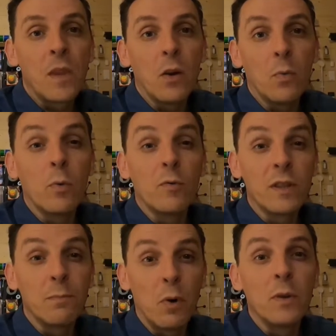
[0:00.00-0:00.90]
it will
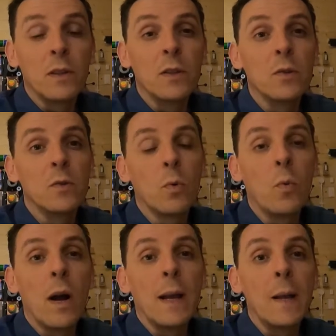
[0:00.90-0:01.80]
respond in the usual
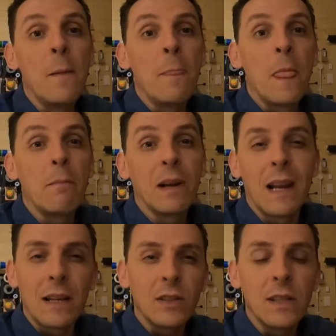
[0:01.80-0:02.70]
way, but it'll
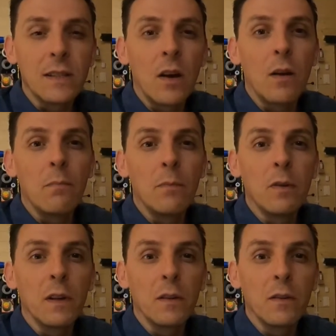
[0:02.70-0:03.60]
actually start
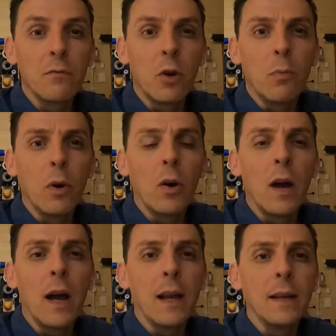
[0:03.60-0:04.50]
moving the robot
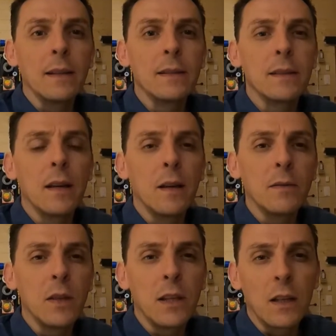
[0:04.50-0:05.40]
and
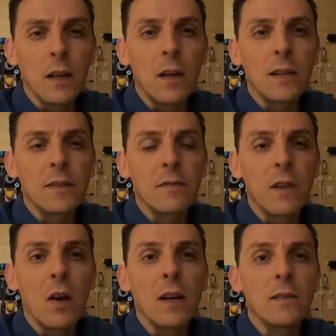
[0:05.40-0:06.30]
turning the lights of
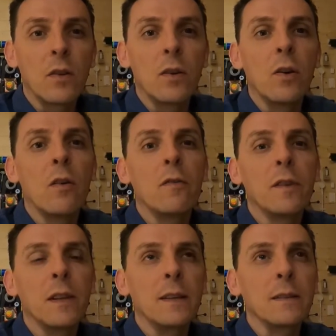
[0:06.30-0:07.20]
the eyes on and off
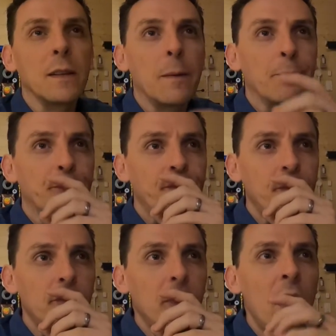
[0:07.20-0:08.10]
and things like that.
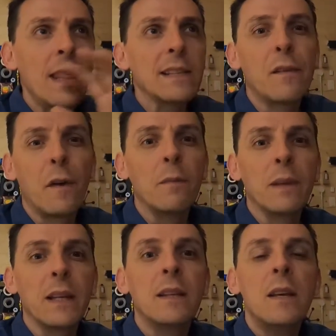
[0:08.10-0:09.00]
And that's the fun
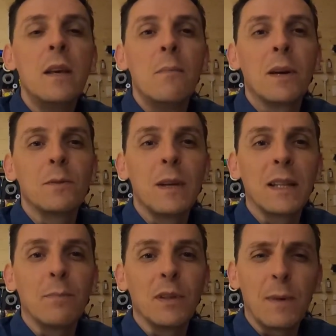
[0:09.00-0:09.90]
bit, because we get
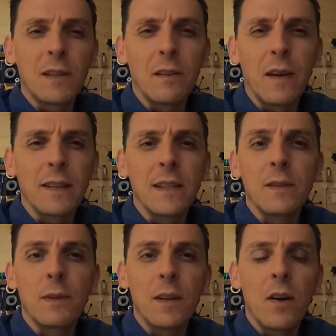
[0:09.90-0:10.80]
to put special effects in.
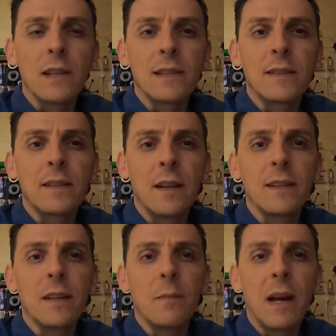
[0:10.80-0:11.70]
So when the eyes
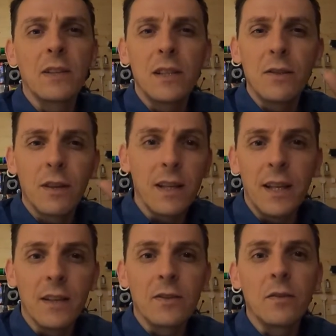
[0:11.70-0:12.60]
light up, actually you can
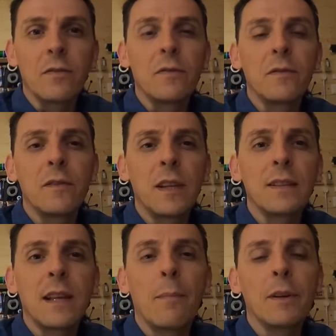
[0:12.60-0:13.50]
hear sort of
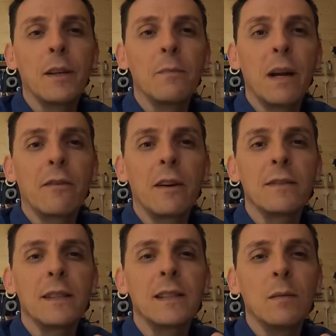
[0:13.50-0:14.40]
things happening in the background,
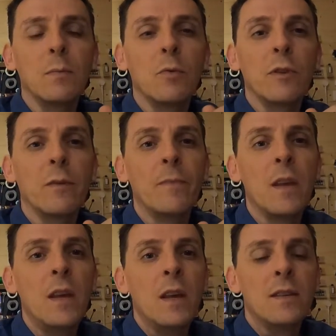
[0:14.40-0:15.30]
and it seems more real.
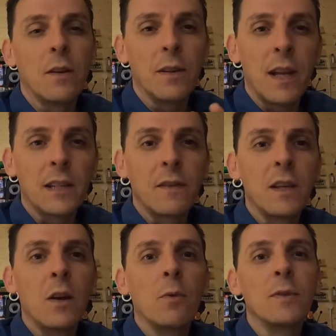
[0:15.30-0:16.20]
So in the next
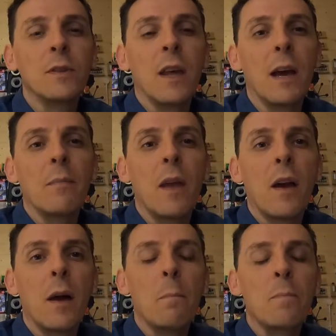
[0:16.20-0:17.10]
video, we'll do that.
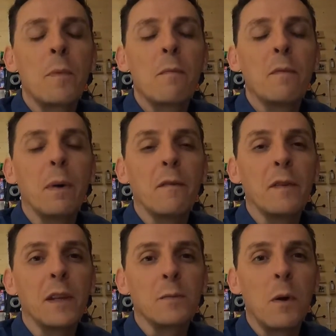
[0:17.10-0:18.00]
But for
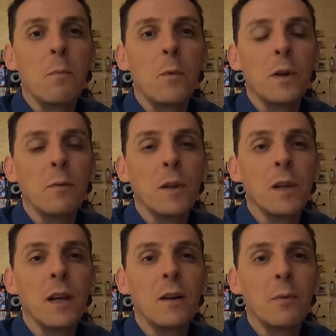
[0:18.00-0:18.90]
this one,
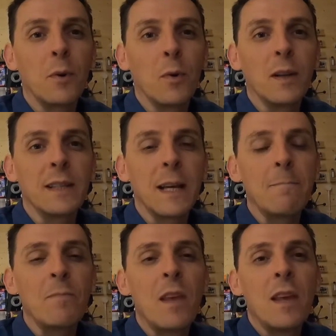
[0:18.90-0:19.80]
we'll call it a day.
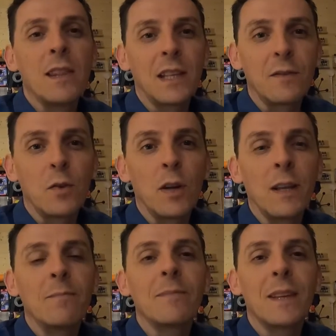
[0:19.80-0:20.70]
Thanks for
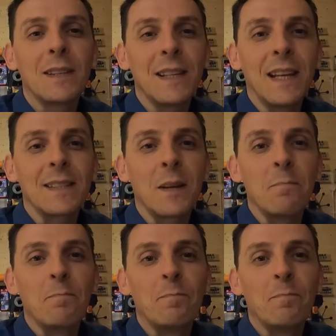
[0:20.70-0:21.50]
joining. I'll see you next time.